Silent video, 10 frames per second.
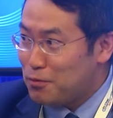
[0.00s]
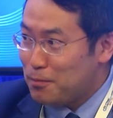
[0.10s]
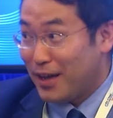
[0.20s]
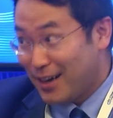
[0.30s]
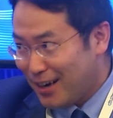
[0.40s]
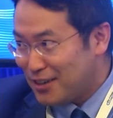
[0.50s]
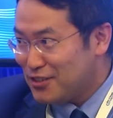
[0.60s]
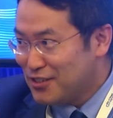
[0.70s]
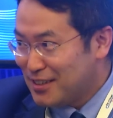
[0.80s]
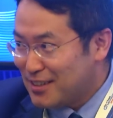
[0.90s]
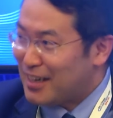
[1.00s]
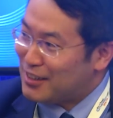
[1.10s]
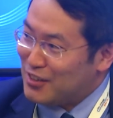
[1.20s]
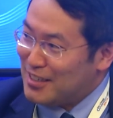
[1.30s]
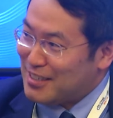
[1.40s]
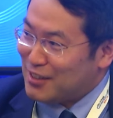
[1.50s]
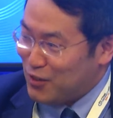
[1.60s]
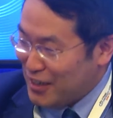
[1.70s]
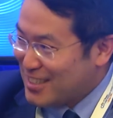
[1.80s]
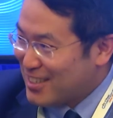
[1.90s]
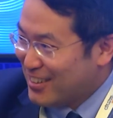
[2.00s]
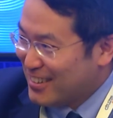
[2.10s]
Bengal? That is the question.